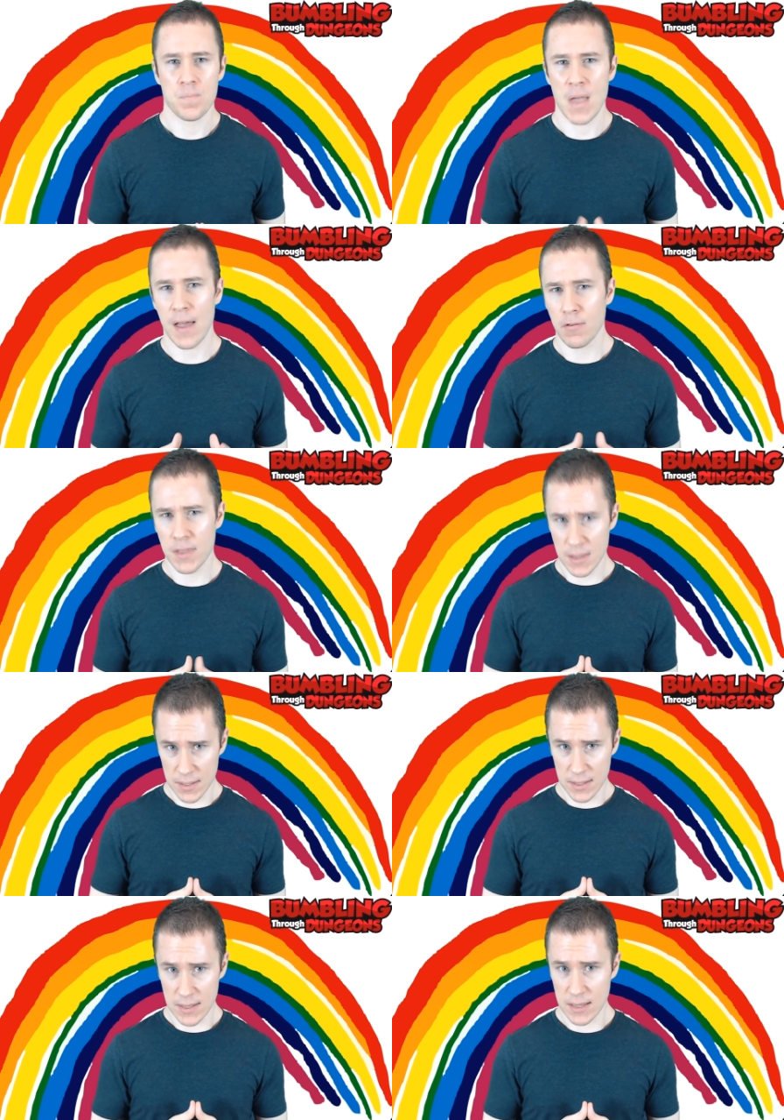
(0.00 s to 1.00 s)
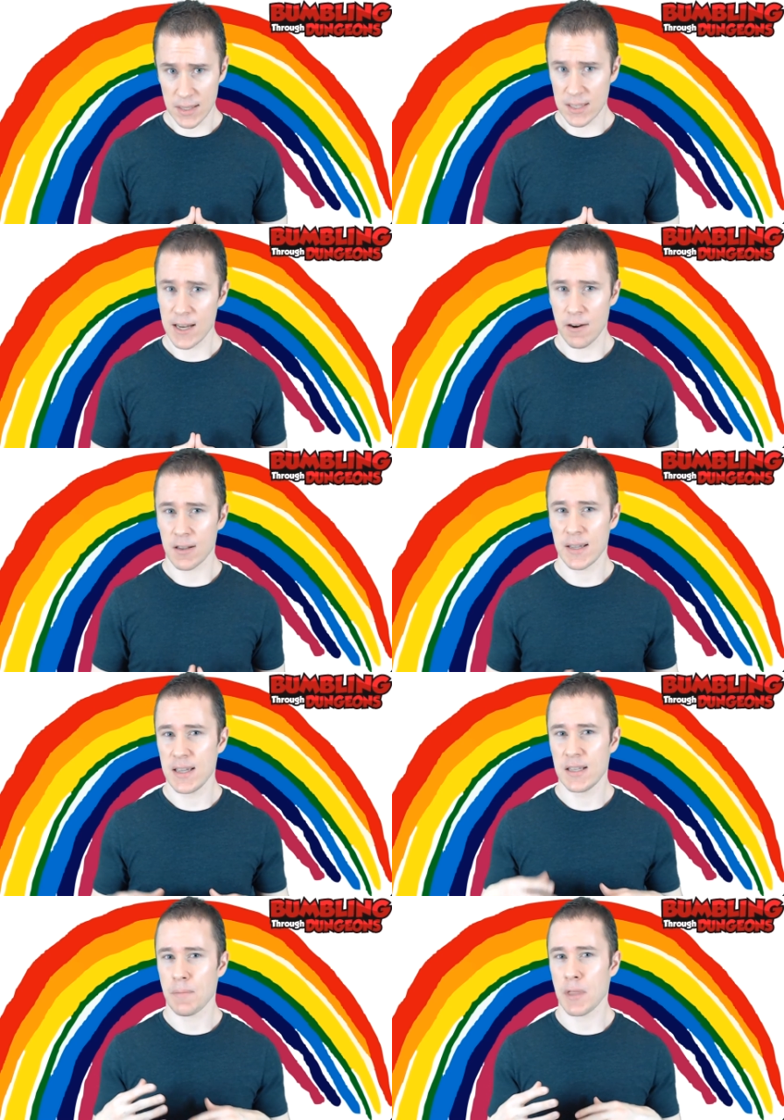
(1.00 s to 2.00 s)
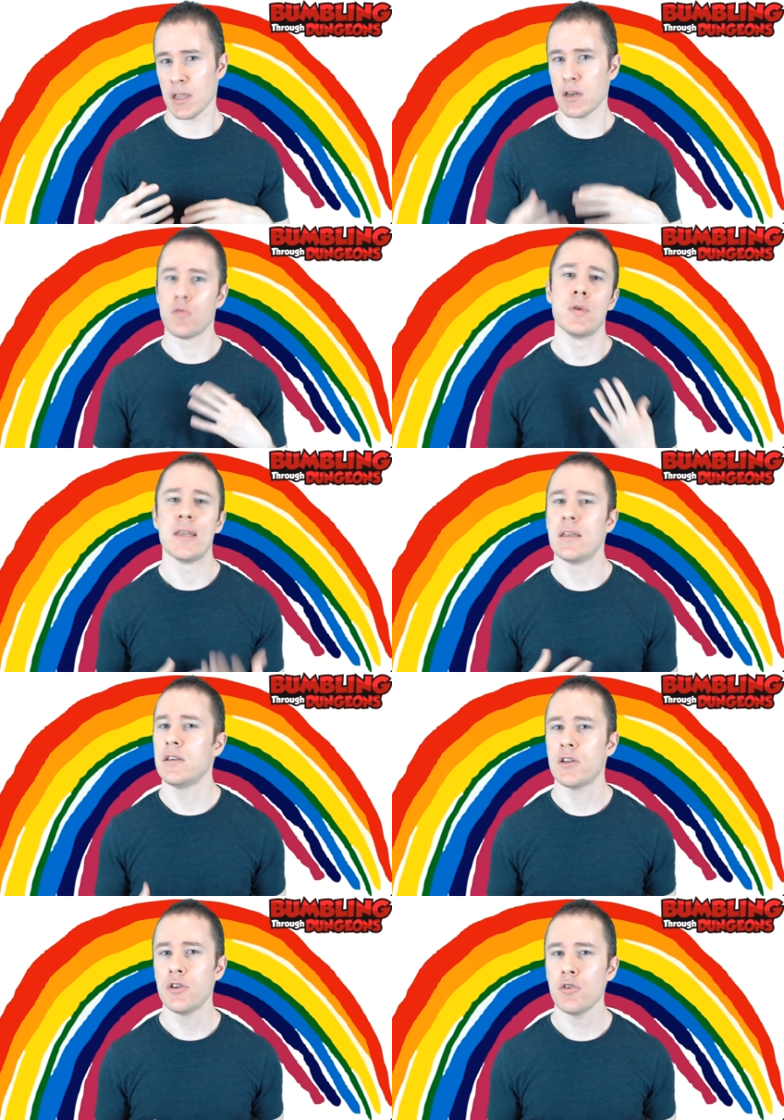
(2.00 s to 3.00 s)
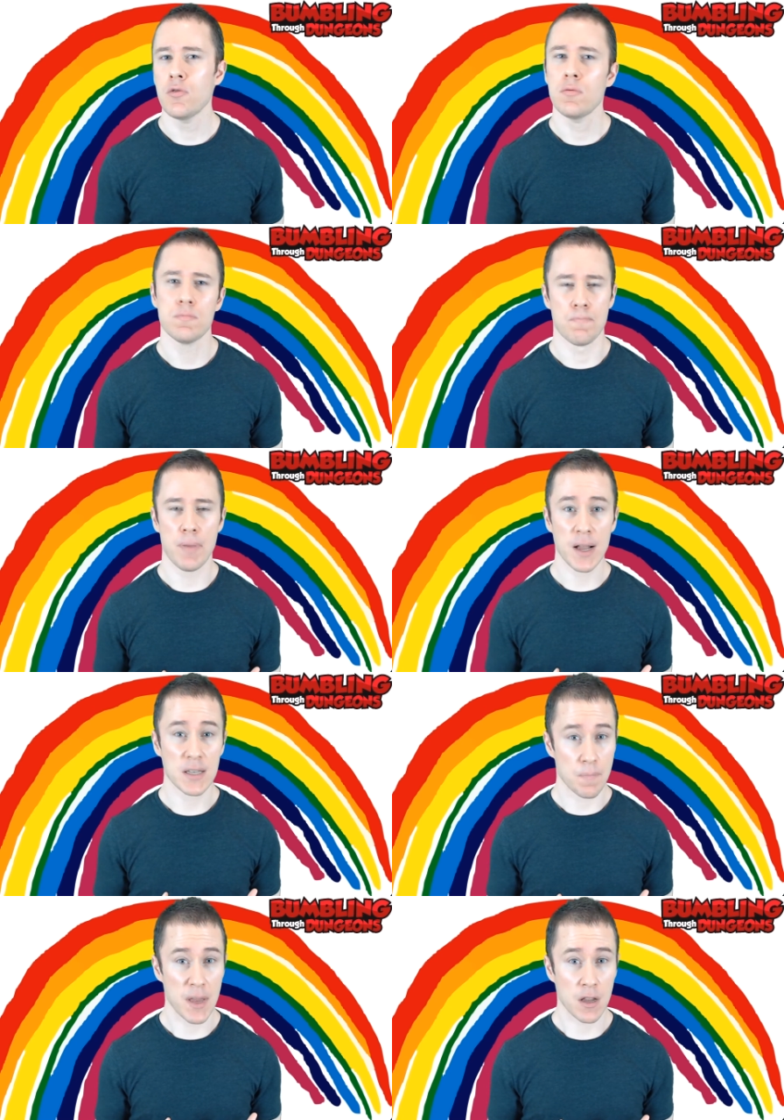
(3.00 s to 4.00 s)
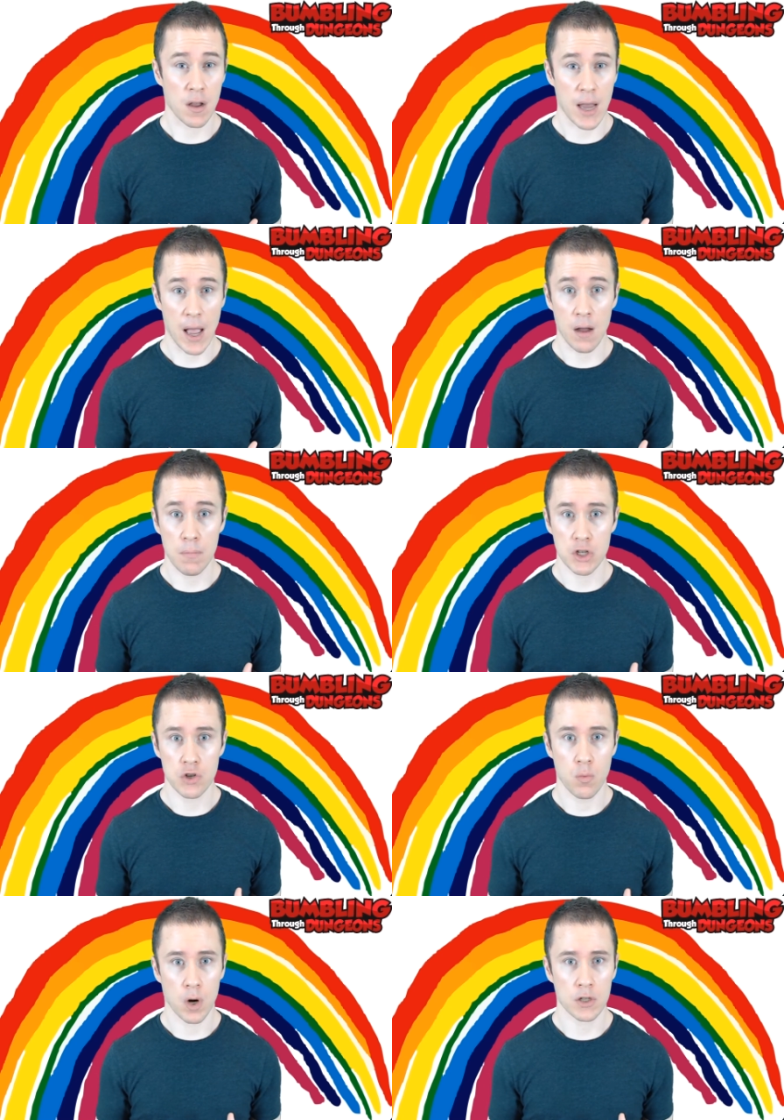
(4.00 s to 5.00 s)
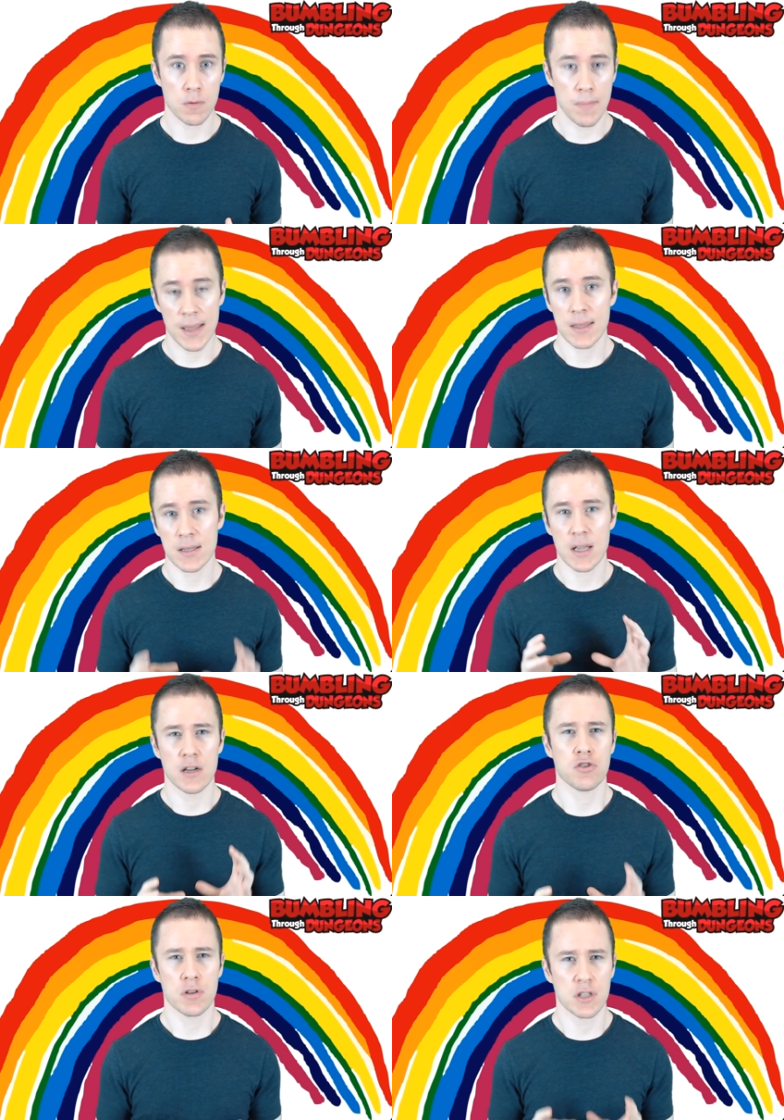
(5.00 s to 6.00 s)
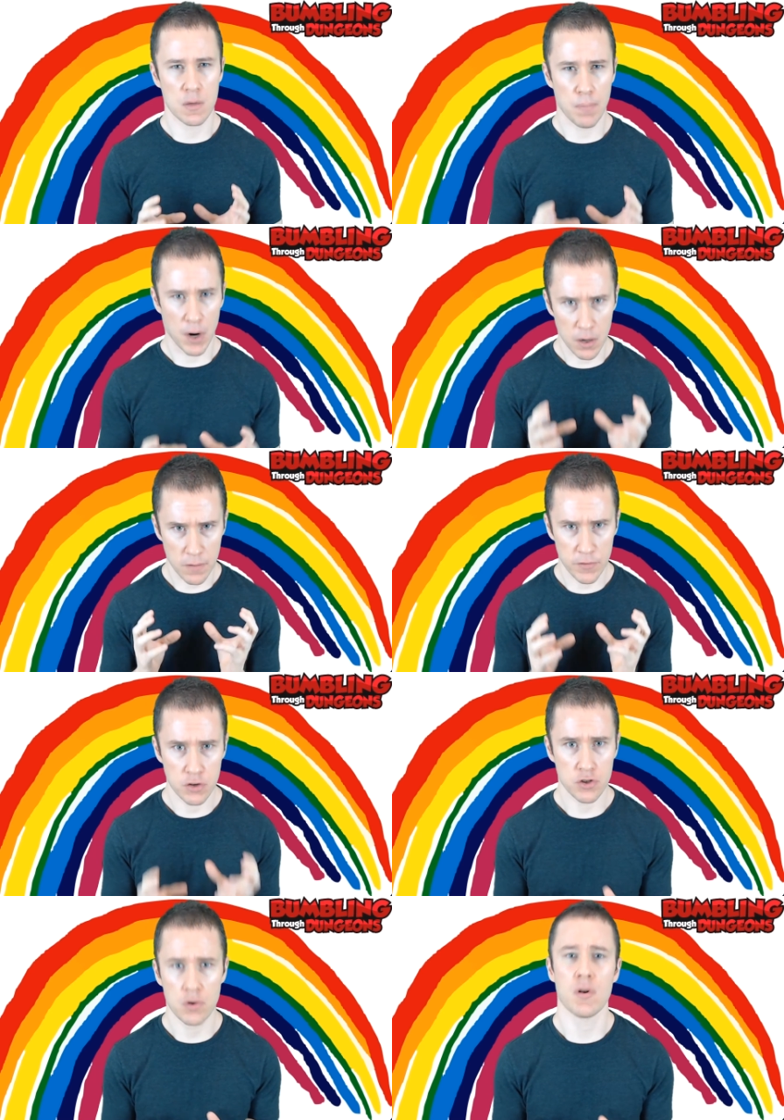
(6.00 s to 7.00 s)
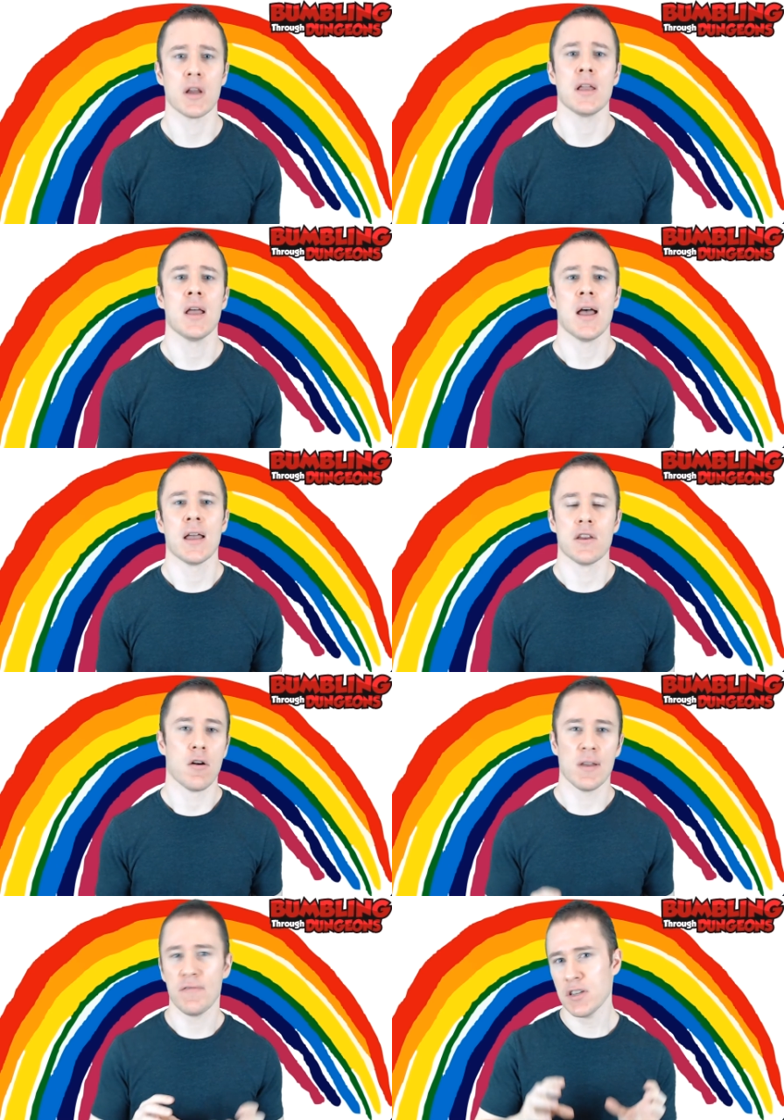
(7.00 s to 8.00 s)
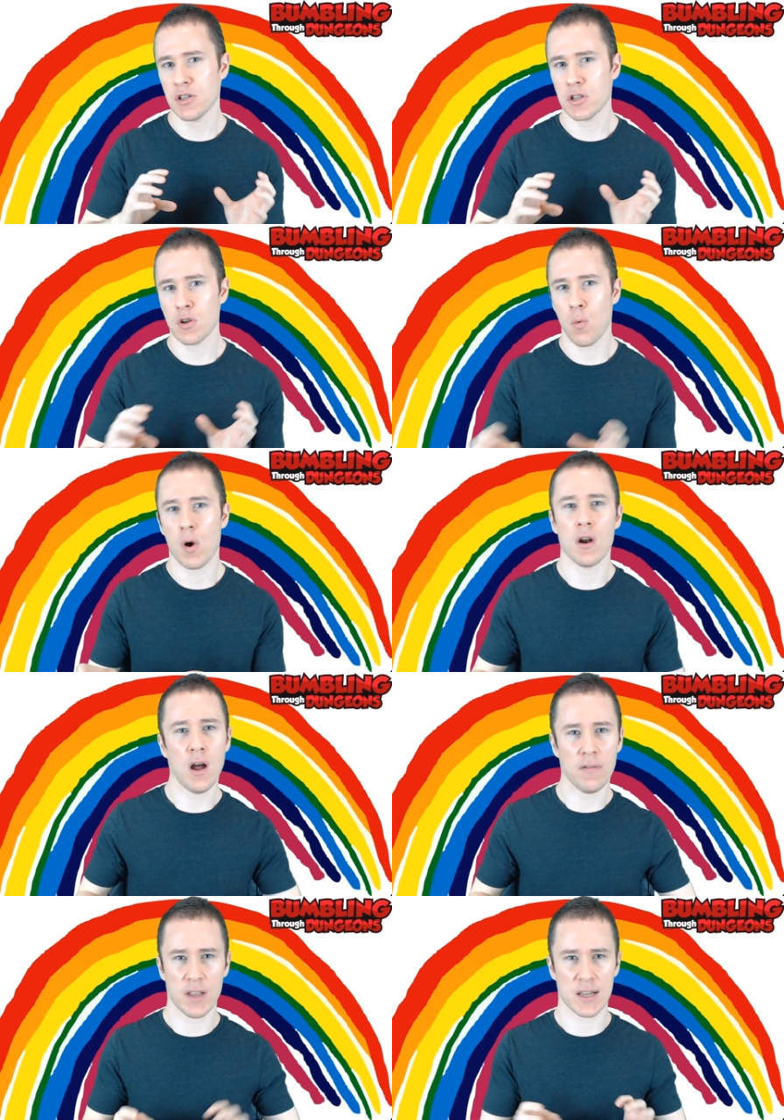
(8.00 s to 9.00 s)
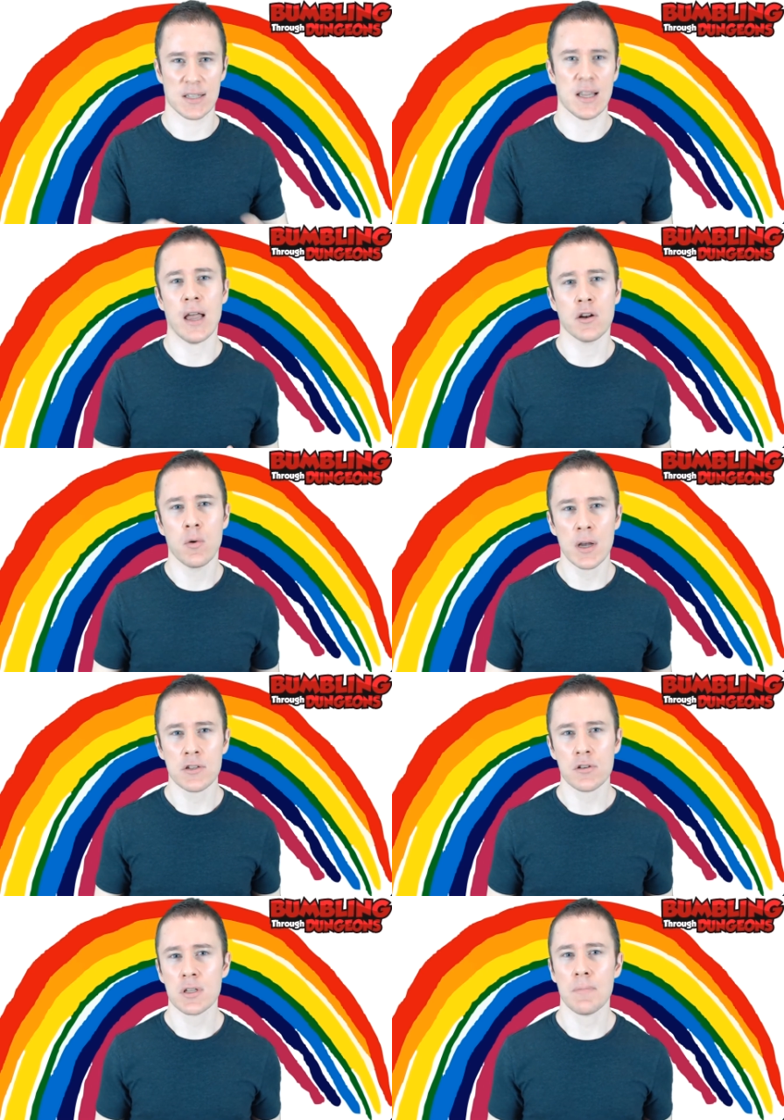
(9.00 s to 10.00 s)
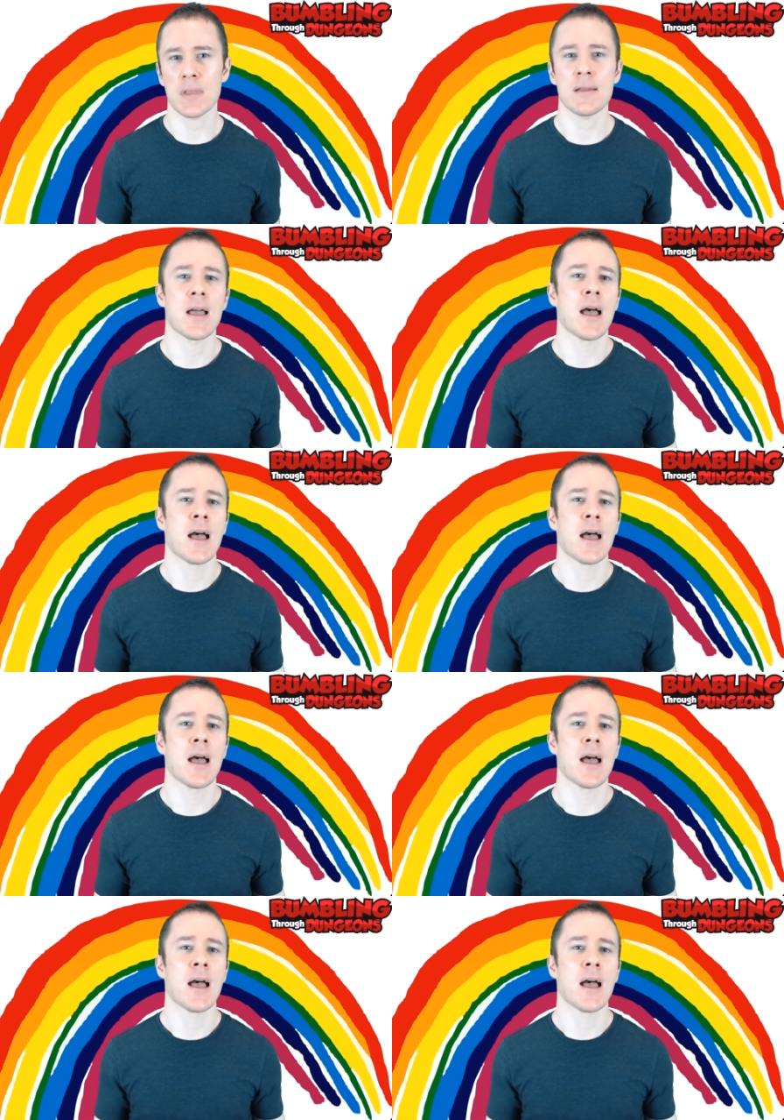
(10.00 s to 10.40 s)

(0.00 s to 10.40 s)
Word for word: I don't think this is necessarily something that you need to do, but depending on how much you want to make this an intrinsic part of your story, you know, if it's just a one-off, like a side quest or something,